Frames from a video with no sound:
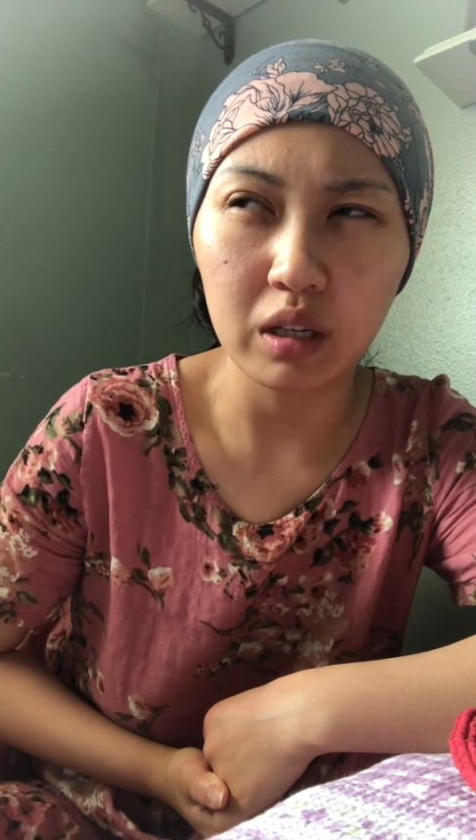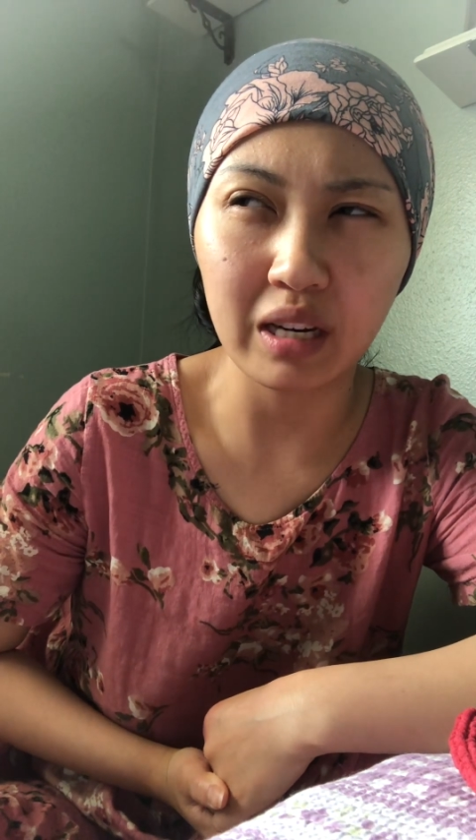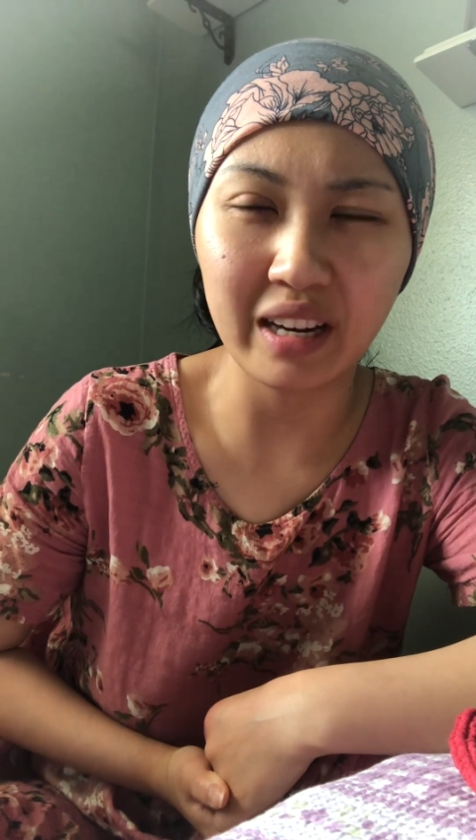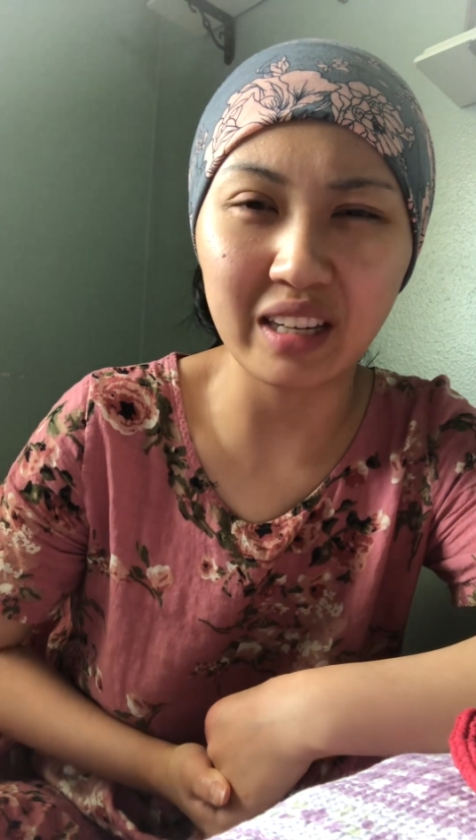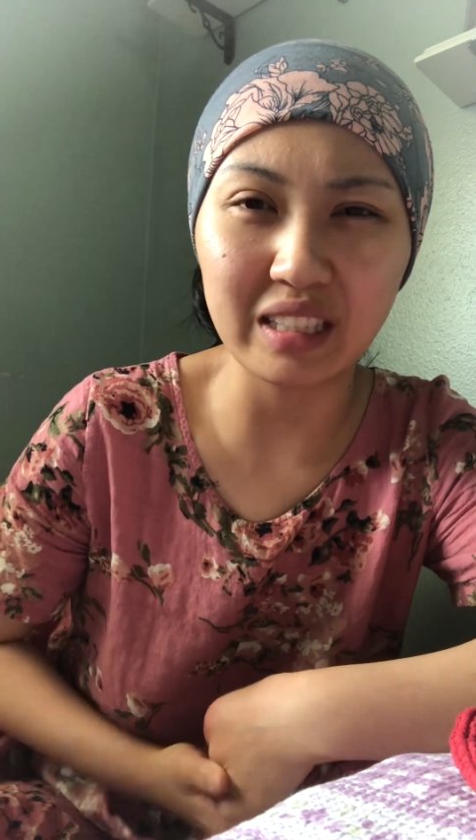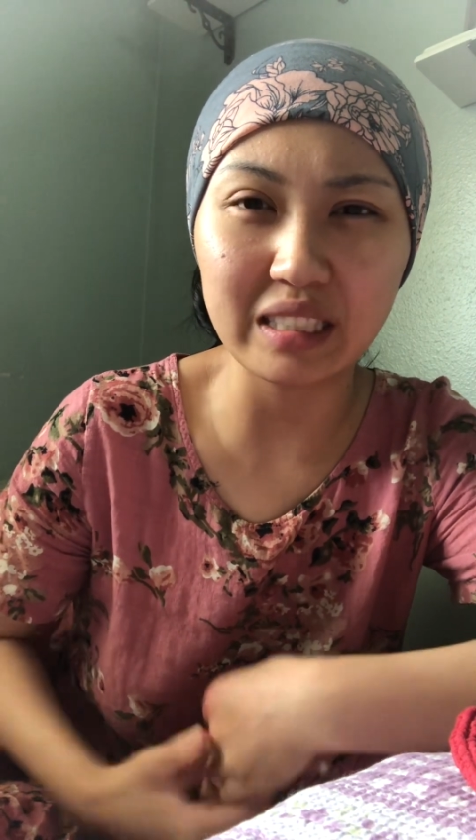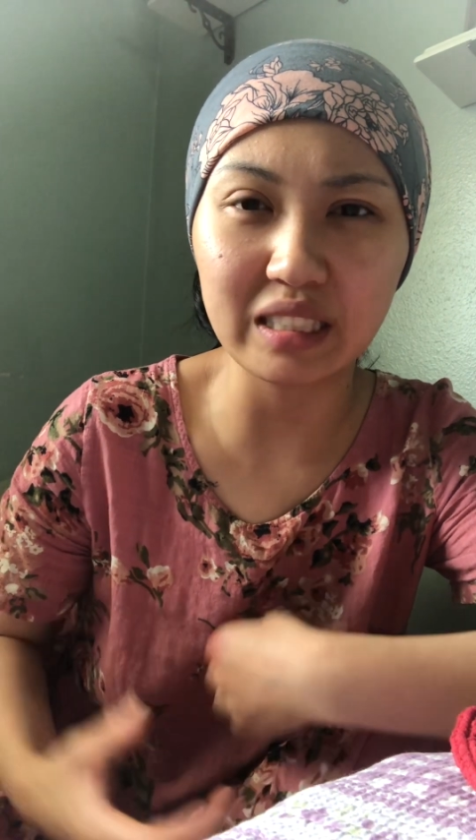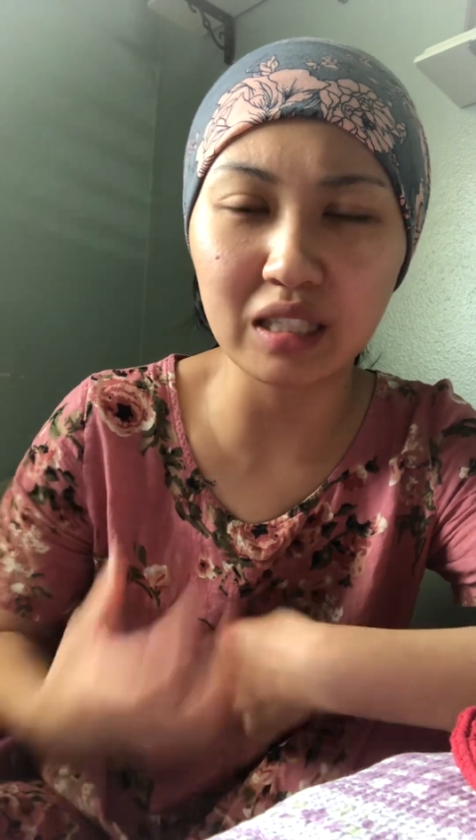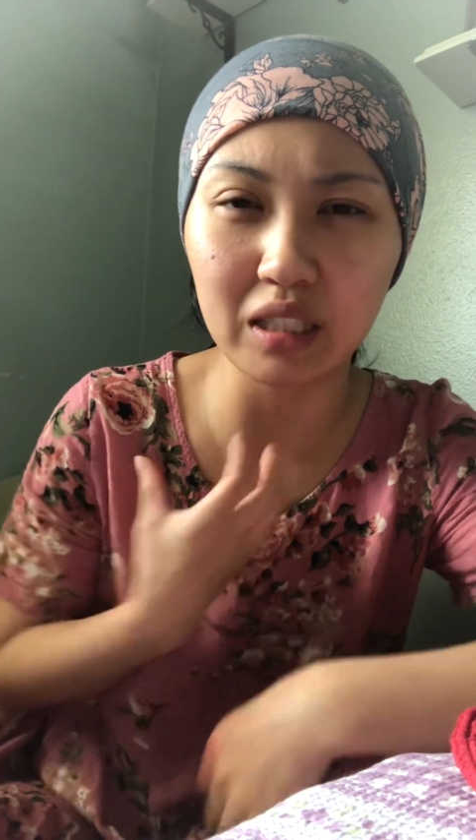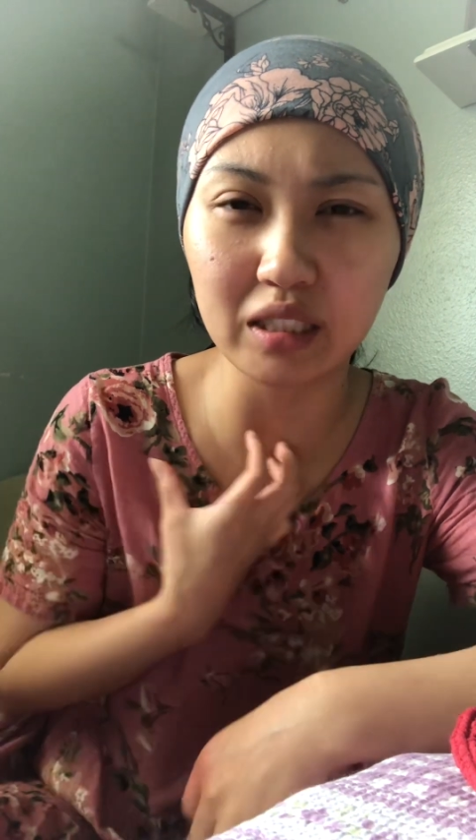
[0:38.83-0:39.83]
like a
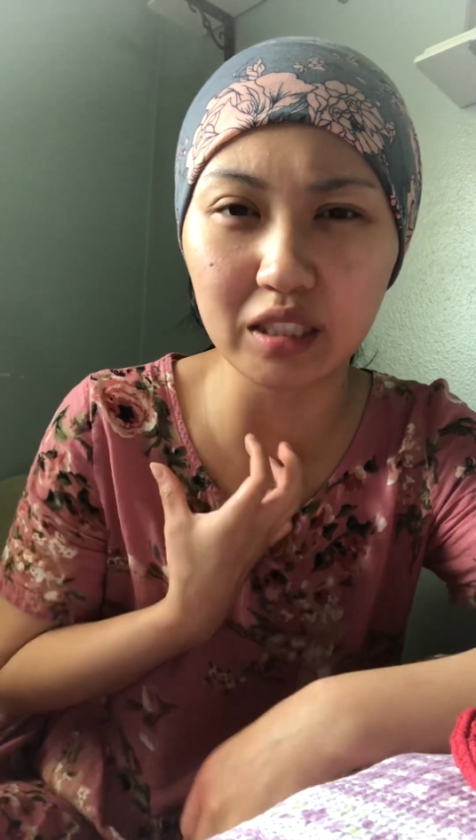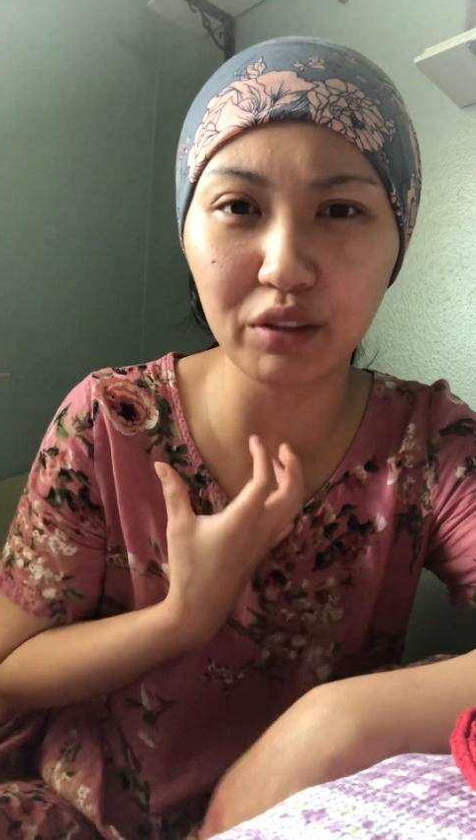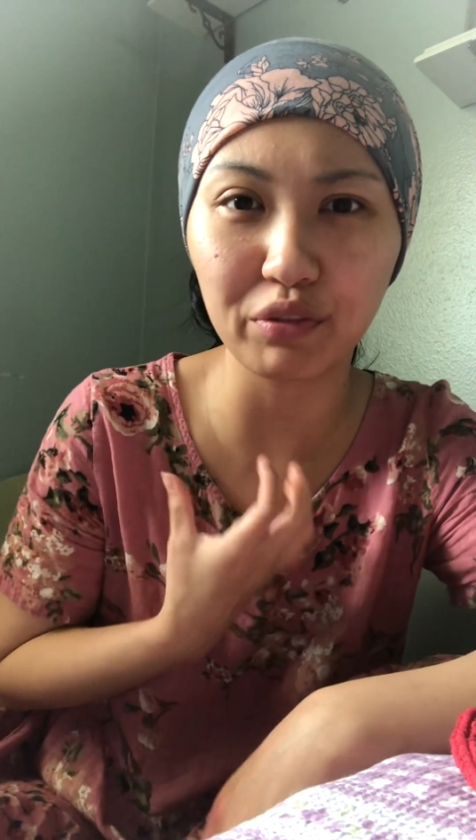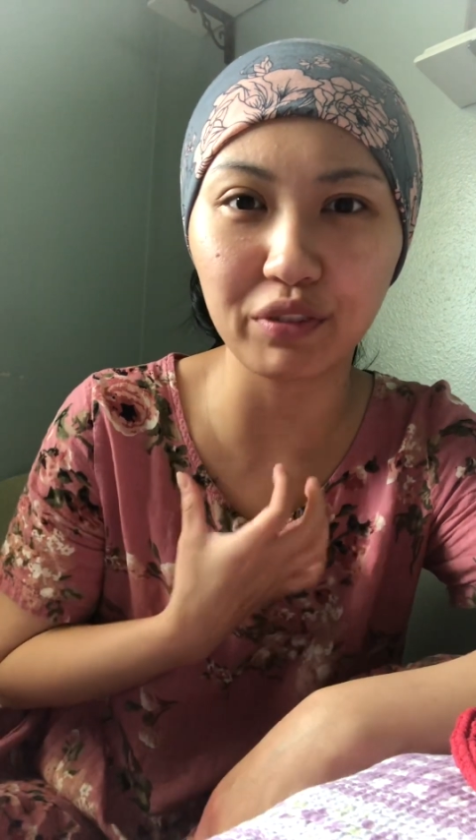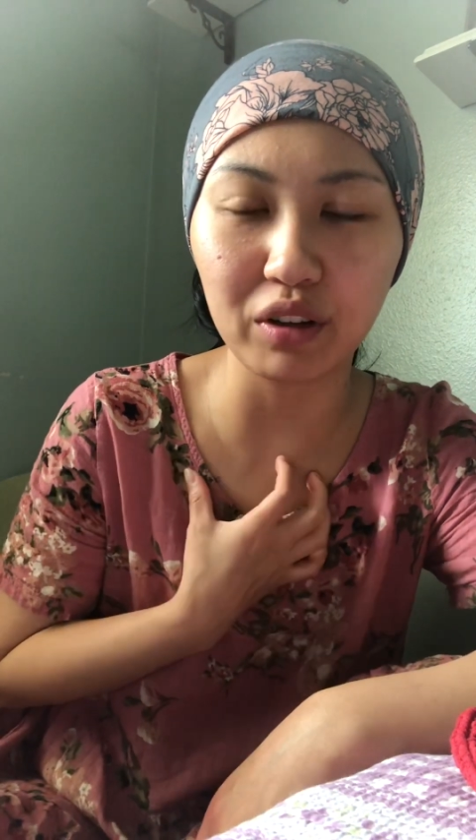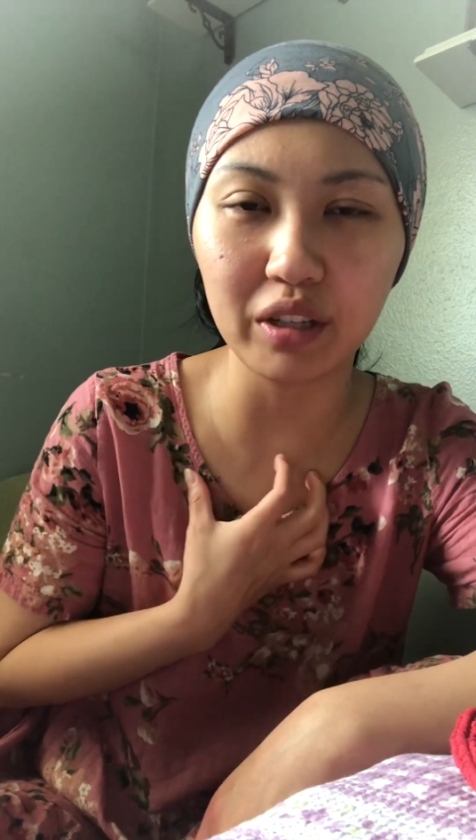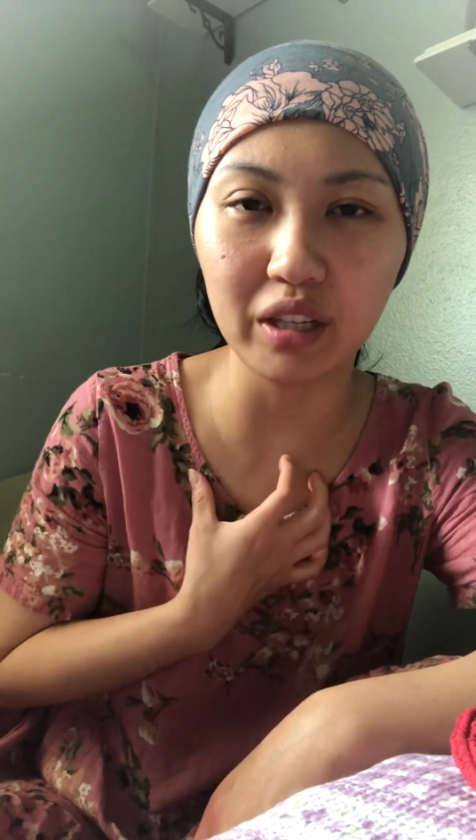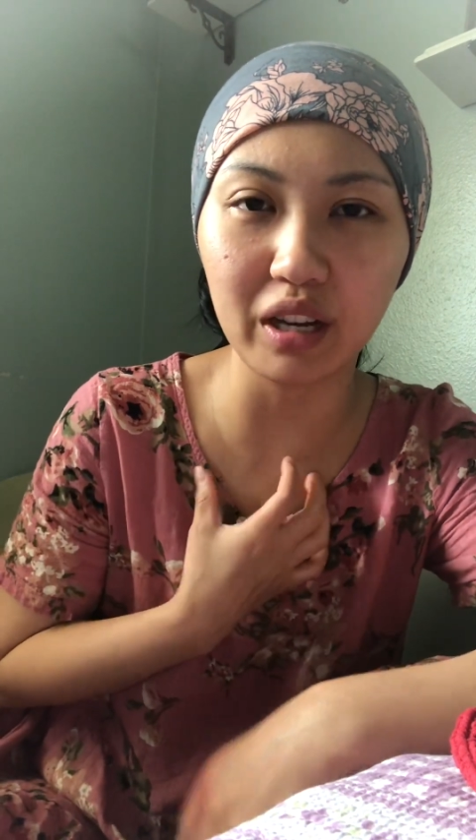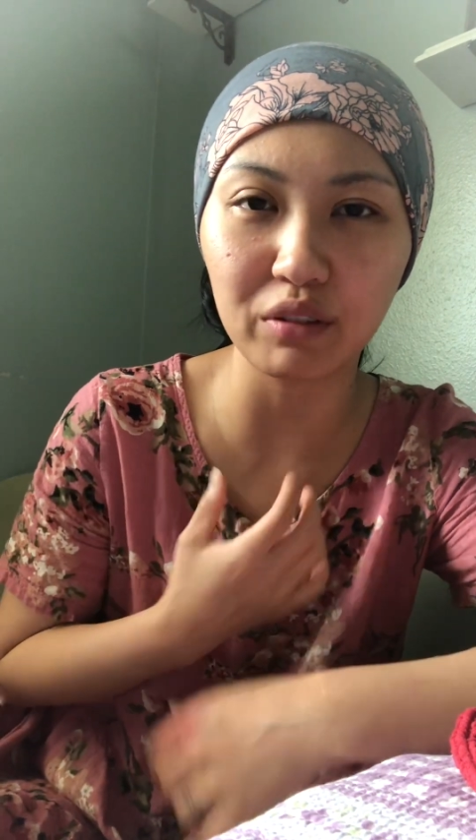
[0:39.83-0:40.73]
disgusting feeling